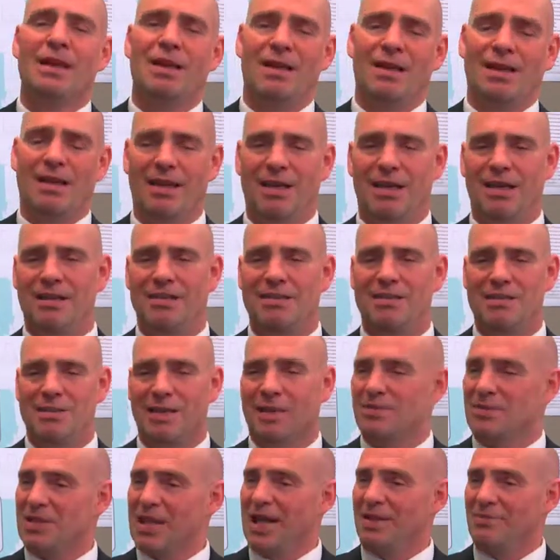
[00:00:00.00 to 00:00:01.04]
And
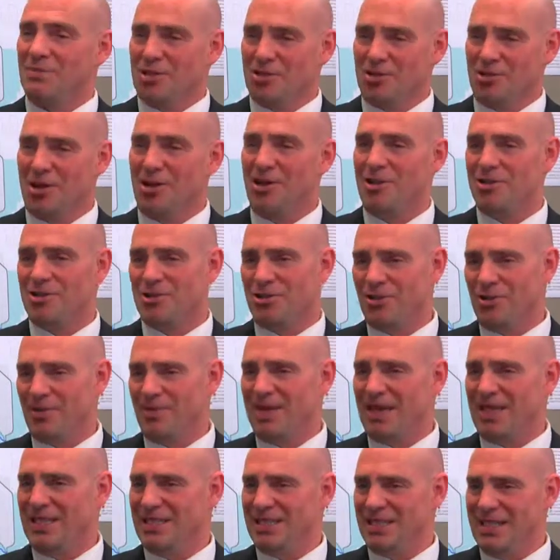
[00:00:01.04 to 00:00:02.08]
sometimes it's also
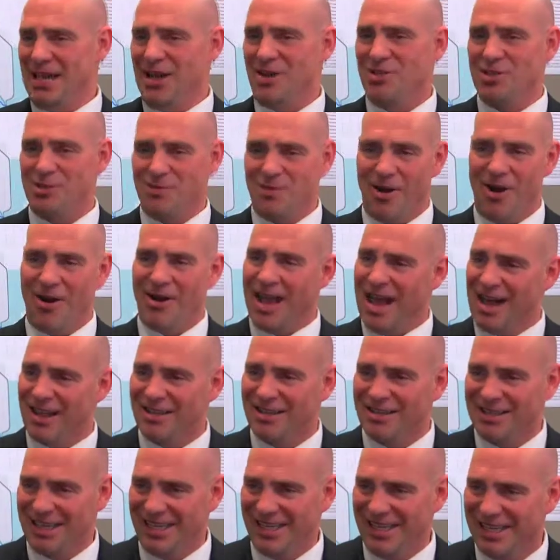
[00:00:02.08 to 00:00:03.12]
amazing how smart
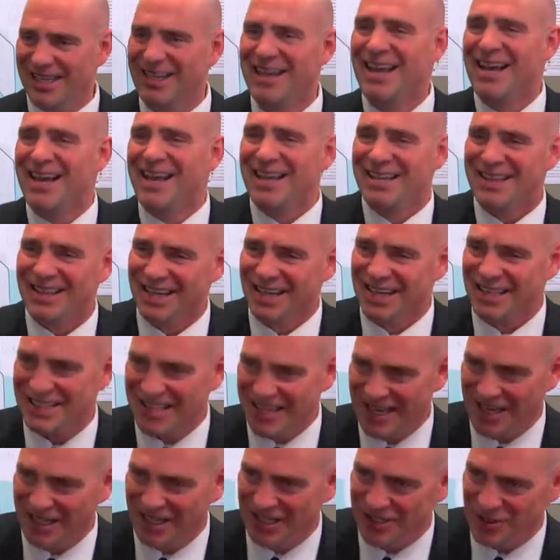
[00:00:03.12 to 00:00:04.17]
alecky that a
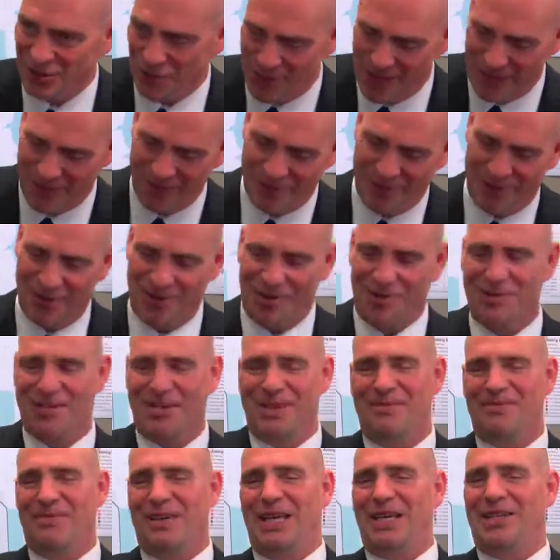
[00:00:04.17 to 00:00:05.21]
10 and 12-year-old
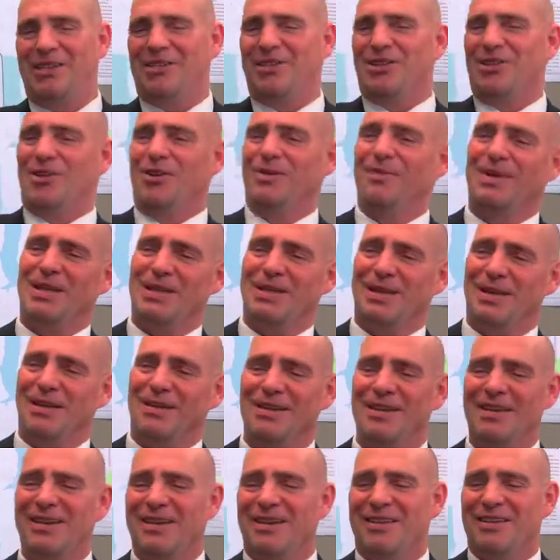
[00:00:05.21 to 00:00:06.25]
can be too. But
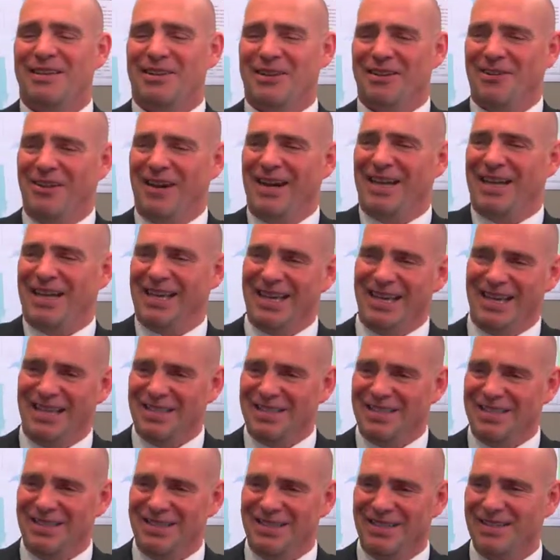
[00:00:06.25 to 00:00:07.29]
they're great
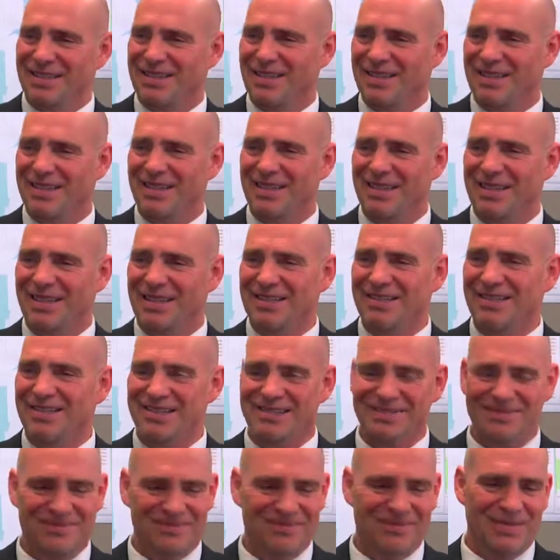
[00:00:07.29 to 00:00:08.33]
kids, and
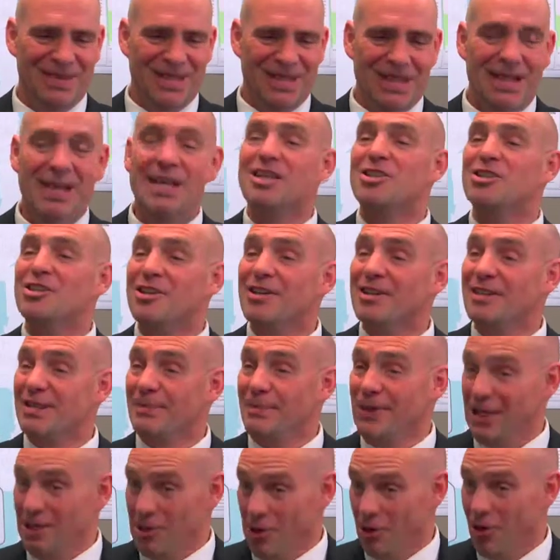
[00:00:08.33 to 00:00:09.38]
it's good to
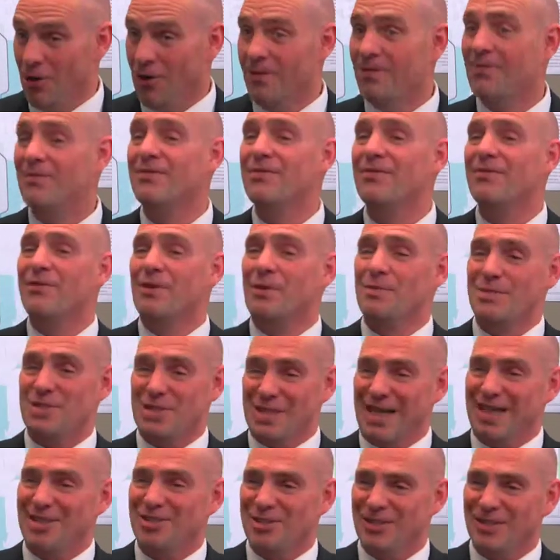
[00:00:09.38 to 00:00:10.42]
be home from
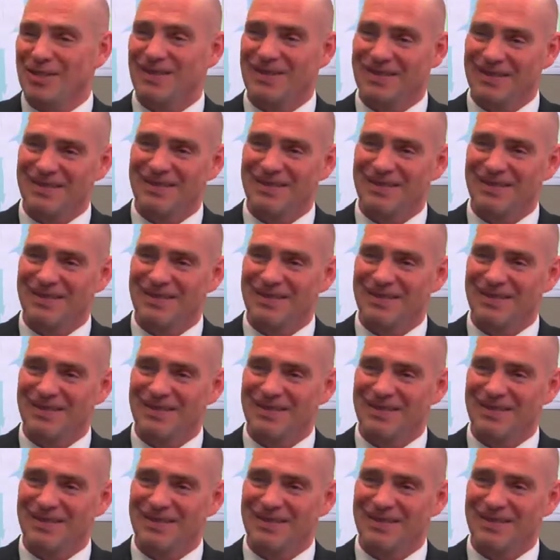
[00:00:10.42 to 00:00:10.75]
session.